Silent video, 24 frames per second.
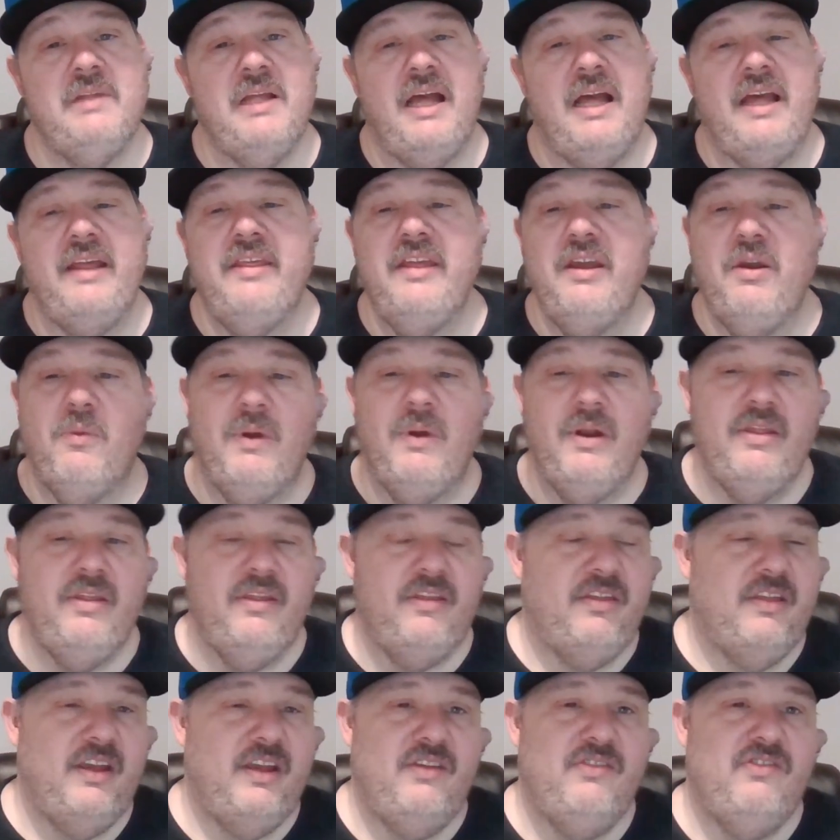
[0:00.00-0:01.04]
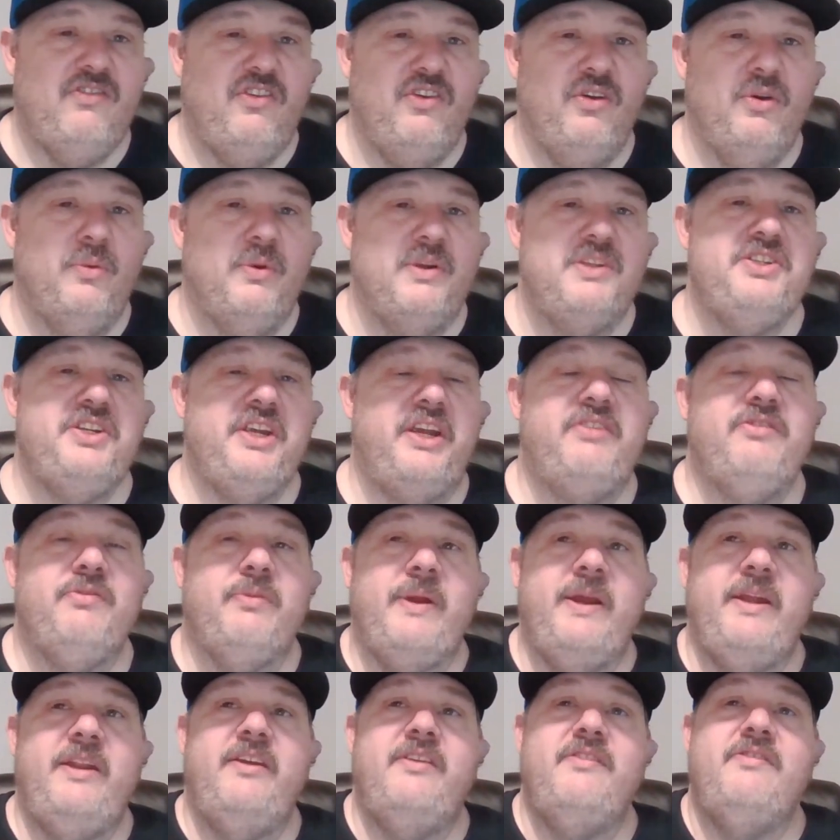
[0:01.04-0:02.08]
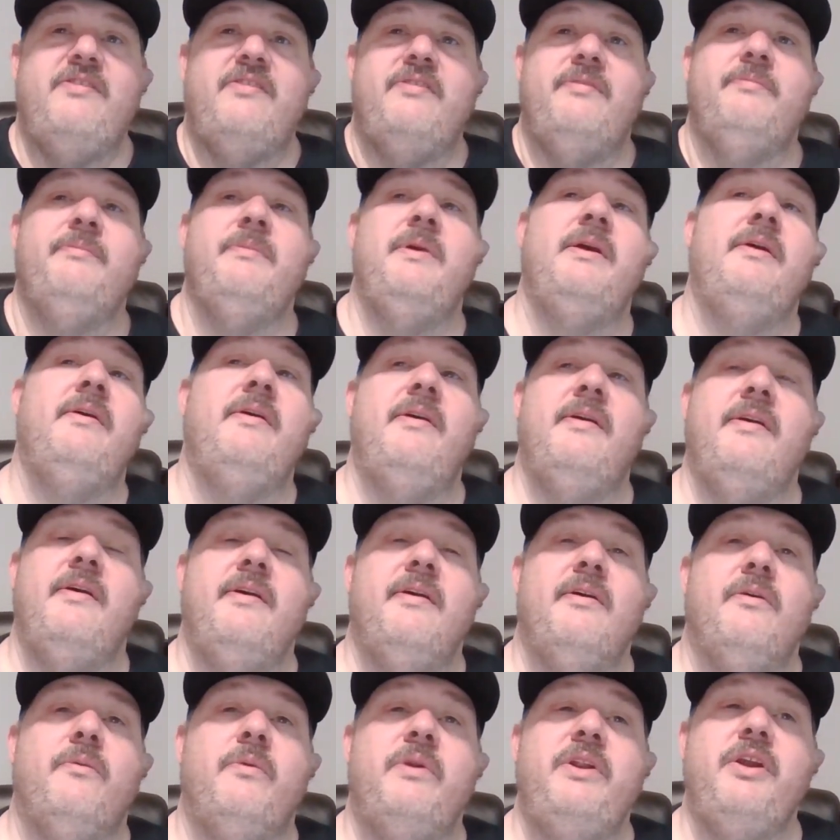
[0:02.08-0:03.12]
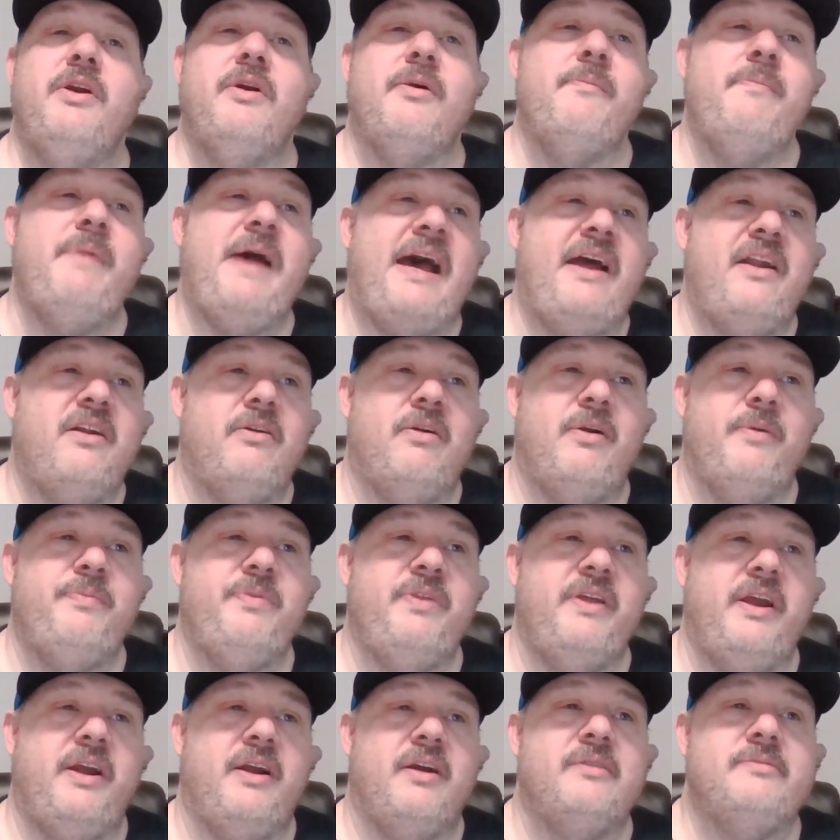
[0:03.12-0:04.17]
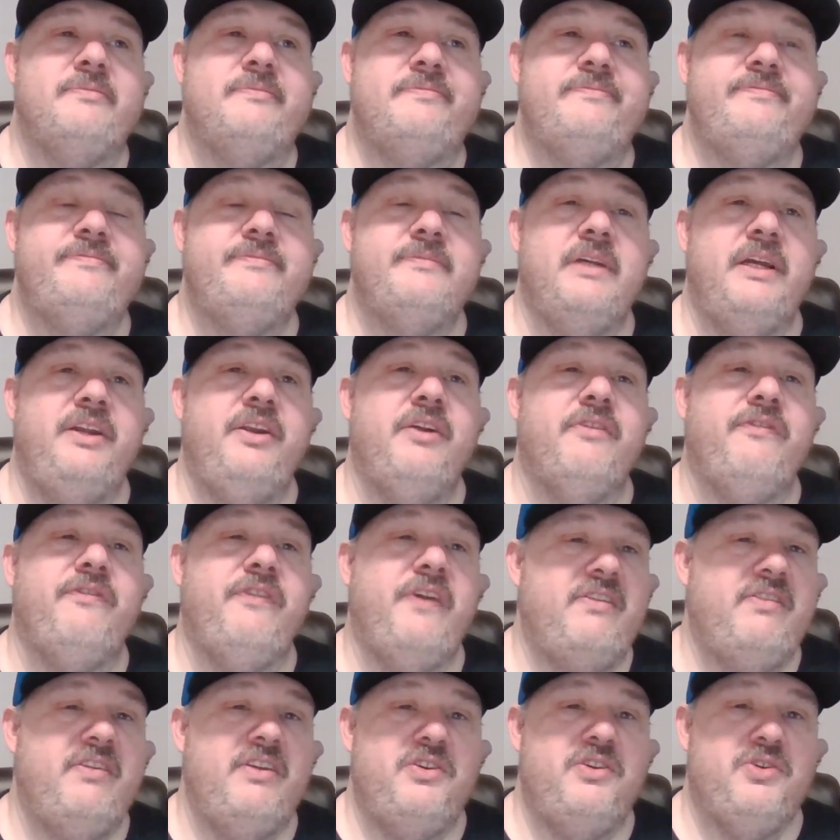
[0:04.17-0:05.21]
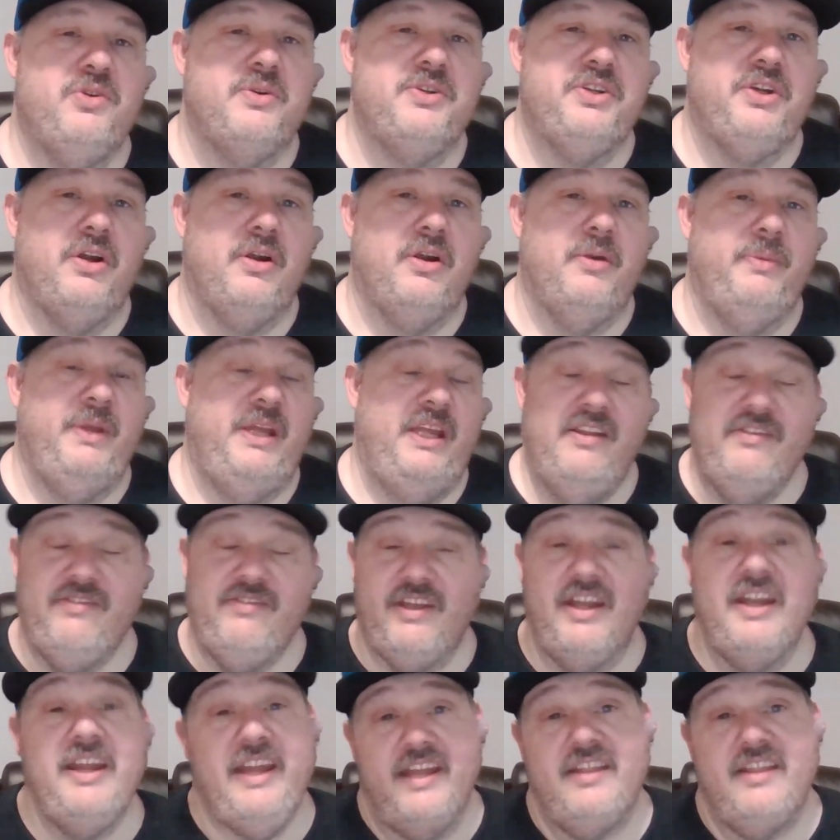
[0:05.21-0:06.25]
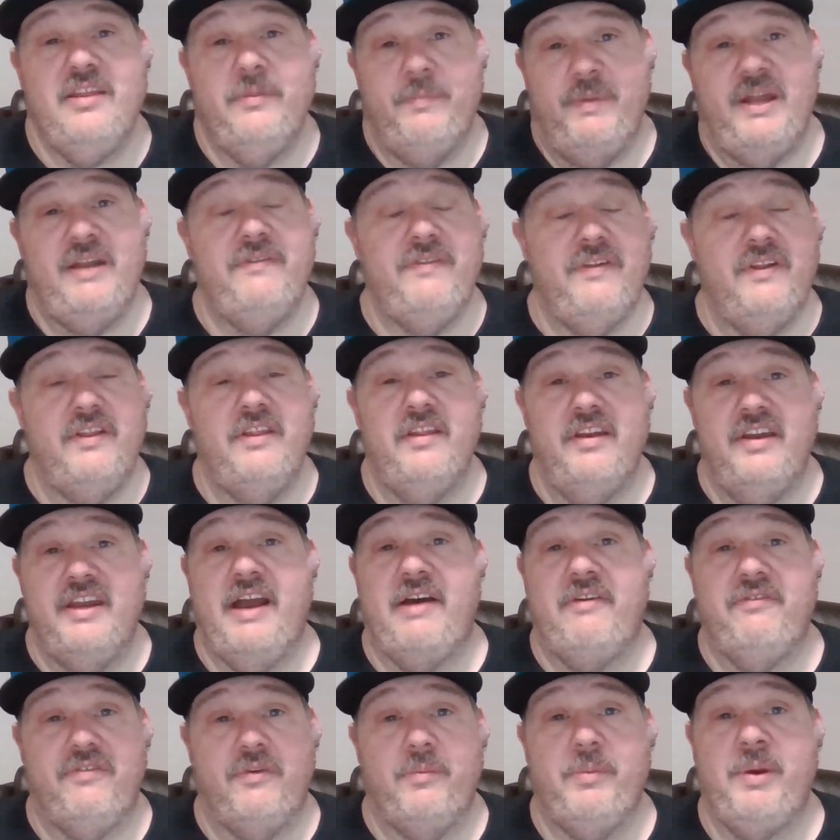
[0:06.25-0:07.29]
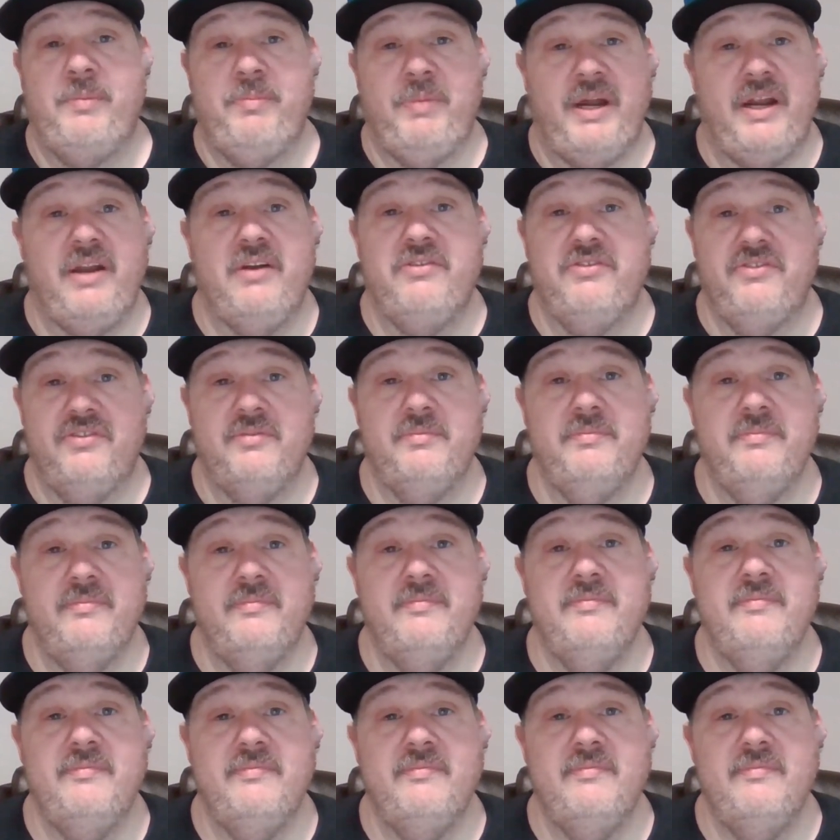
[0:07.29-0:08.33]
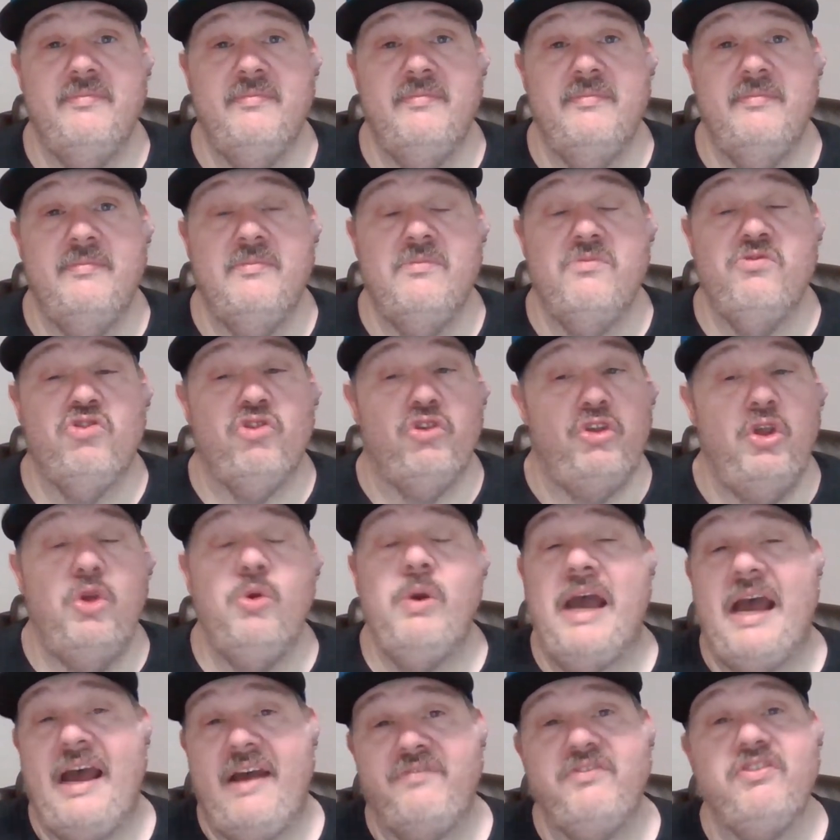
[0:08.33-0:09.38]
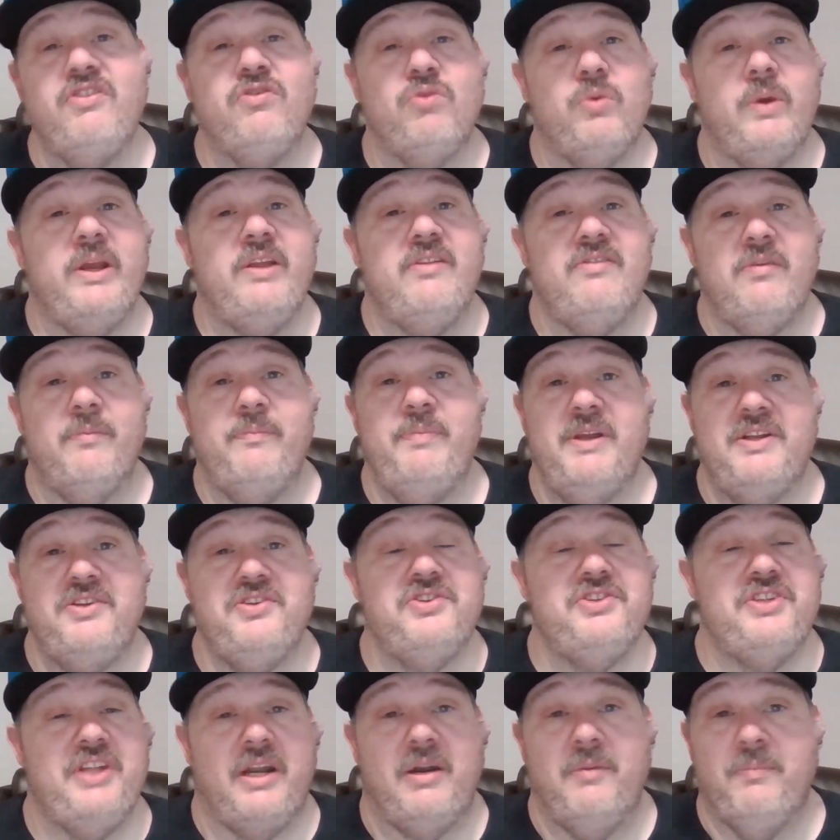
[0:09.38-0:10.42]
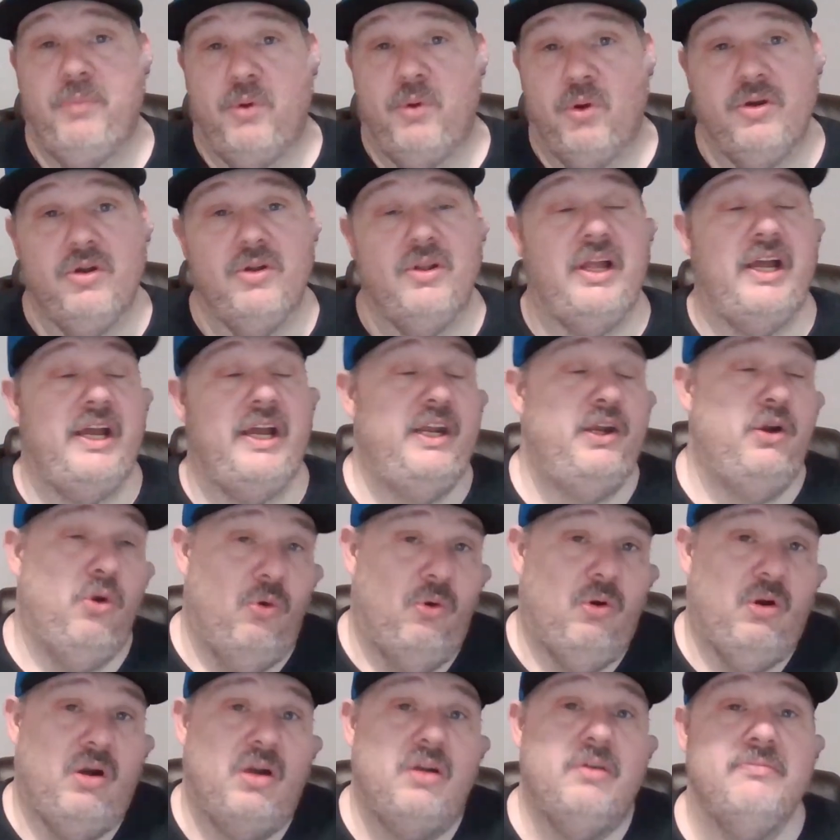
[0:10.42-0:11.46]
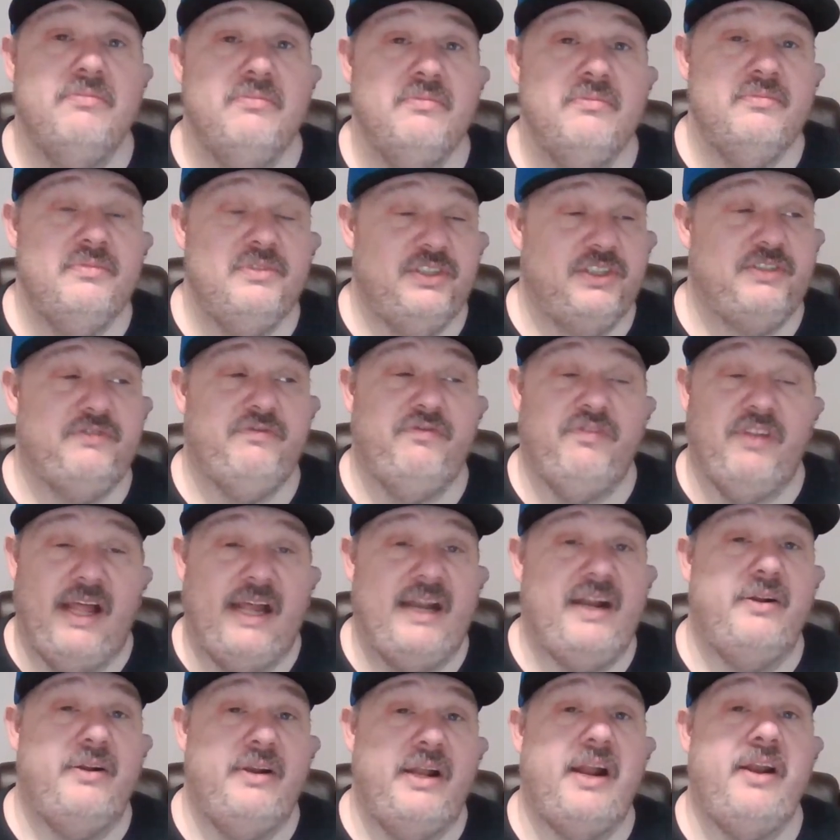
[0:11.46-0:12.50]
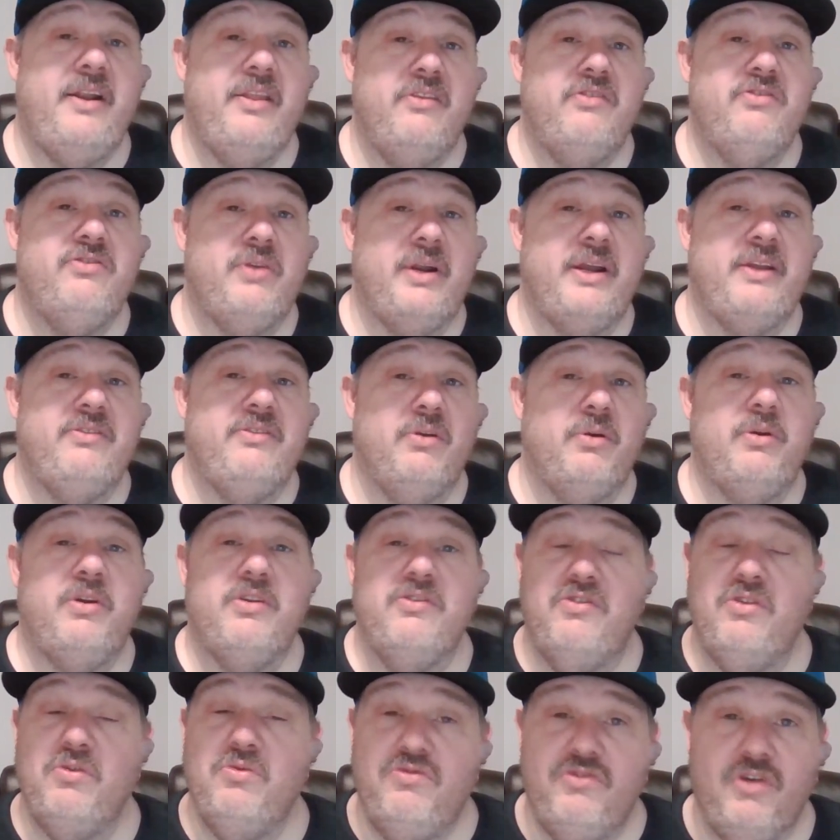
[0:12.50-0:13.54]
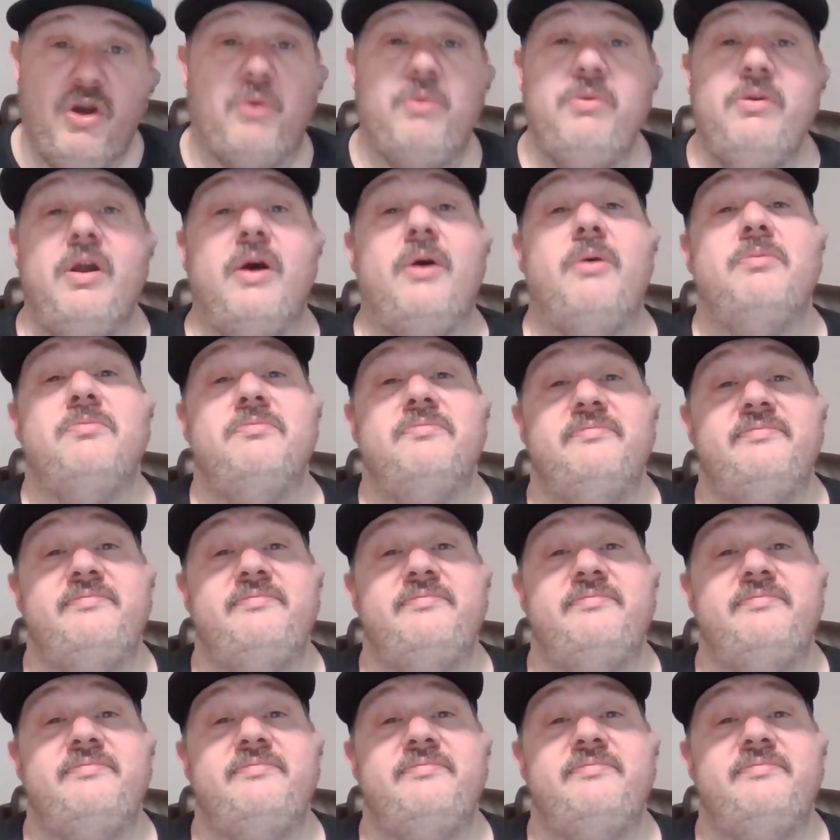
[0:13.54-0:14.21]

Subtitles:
I think one of the things too with chase rate is when you're a batter up there and you're facing George Kirby, he's going to get the benefit of the doubt from umpires. So you have to swing at some pitches that are borderline or just flat out of the strike zone because you don't know.